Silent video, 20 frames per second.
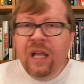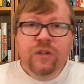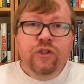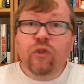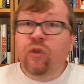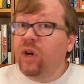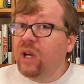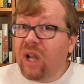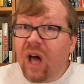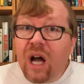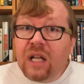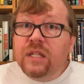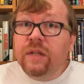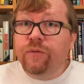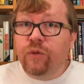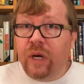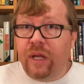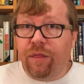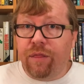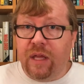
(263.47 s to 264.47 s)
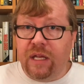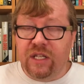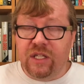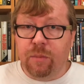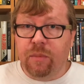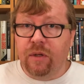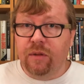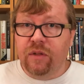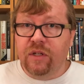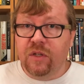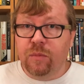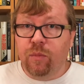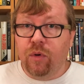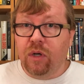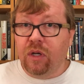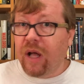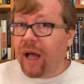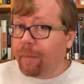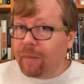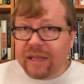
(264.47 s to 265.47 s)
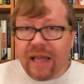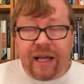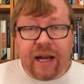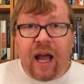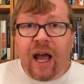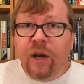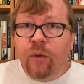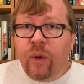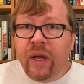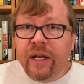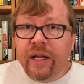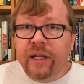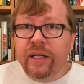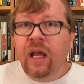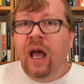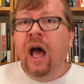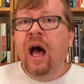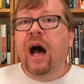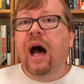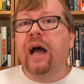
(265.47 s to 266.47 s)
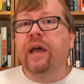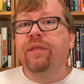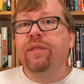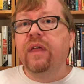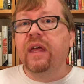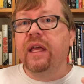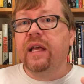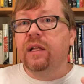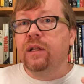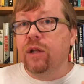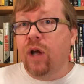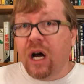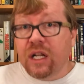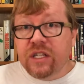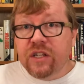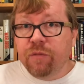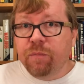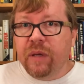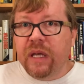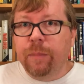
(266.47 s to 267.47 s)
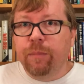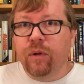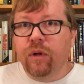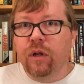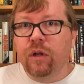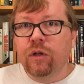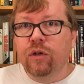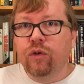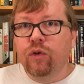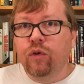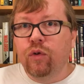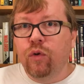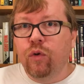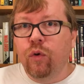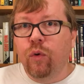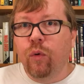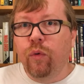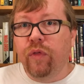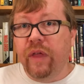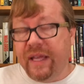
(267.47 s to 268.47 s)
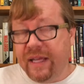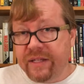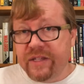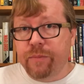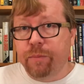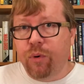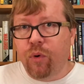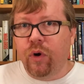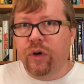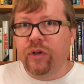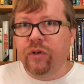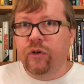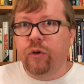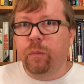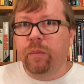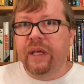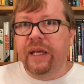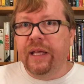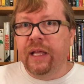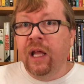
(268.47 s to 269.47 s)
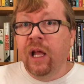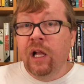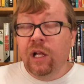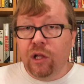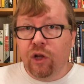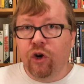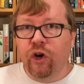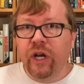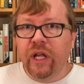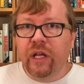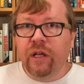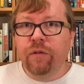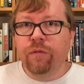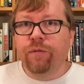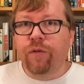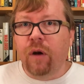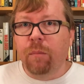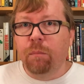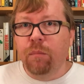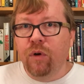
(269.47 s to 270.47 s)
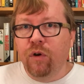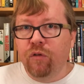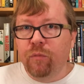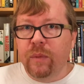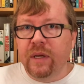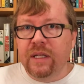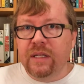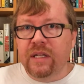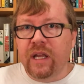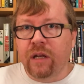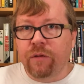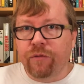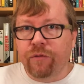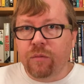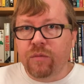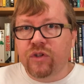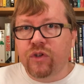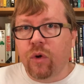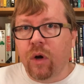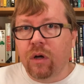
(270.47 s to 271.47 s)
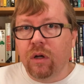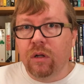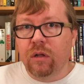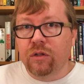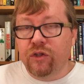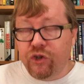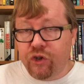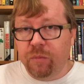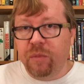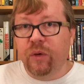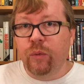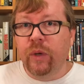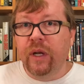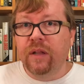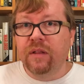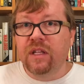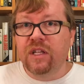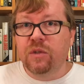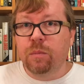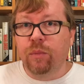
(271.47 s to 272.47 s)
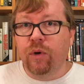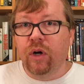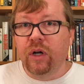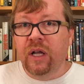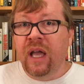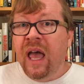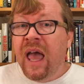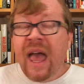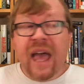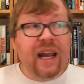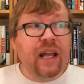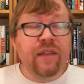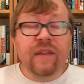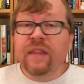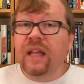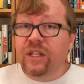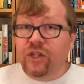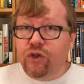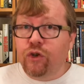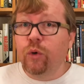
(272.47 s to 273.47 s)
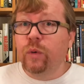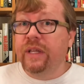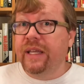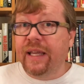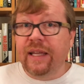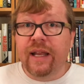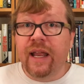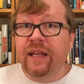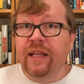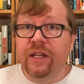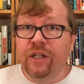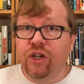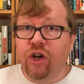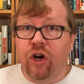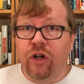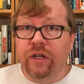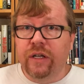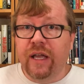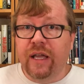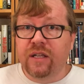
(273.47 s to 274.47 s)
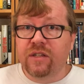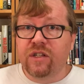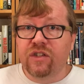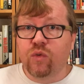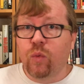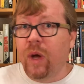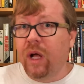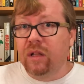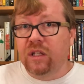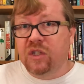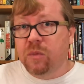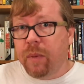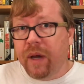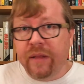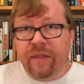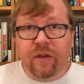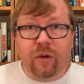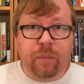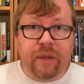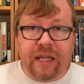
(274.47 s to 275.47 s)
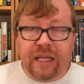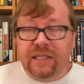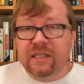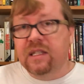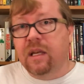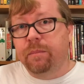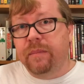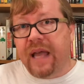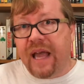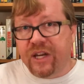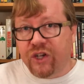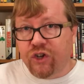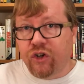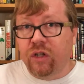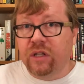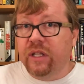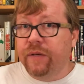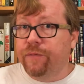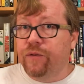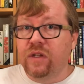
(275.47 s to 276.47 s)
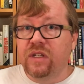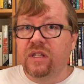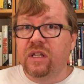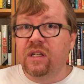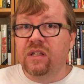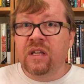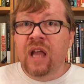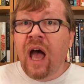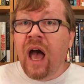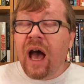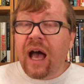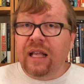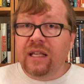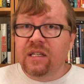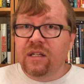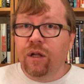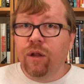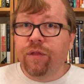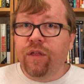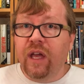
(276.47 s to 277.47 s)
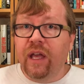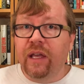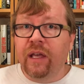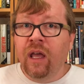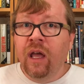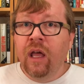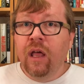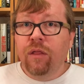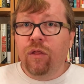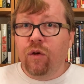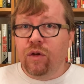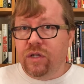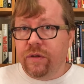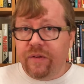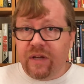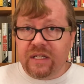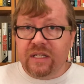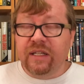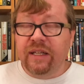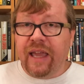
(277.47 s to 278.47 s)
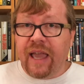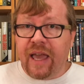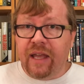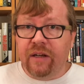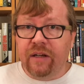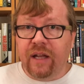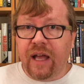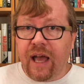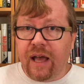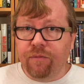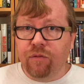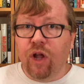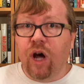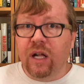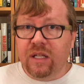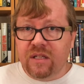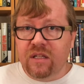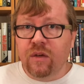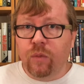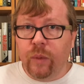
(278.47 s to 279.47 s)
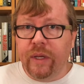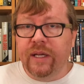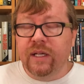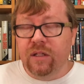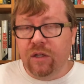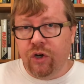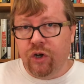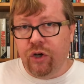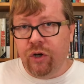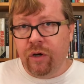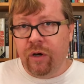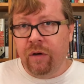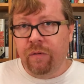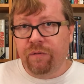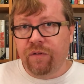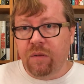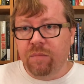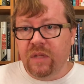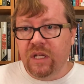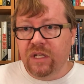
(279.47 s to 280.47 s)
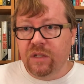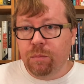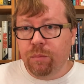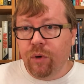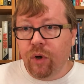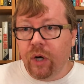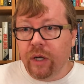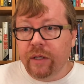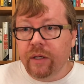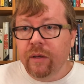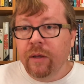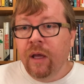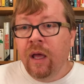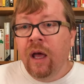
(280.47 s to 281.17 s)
So there are lots of great things about this book. I'm glad I read it. I think lots of people who think it's important to be learning from movements and from struggles should be reading this book. And I think that's true in the Canadian context as well. Despite there being some national differences, I still think those of us in Canada have lots that we can learn from this book.